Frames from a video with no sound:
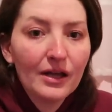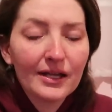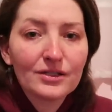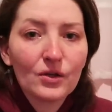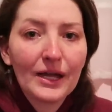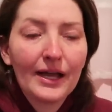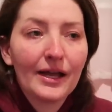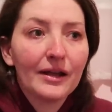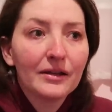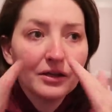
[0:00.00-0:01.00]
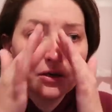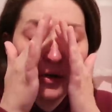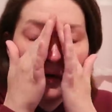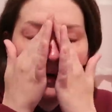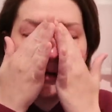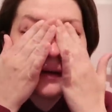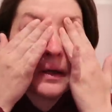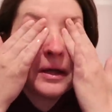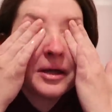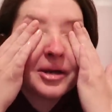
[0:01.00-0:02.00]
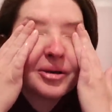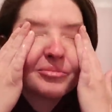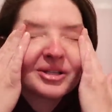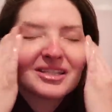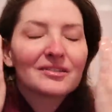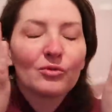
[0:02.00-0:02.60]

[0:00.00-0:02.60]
It's okay, you know. But this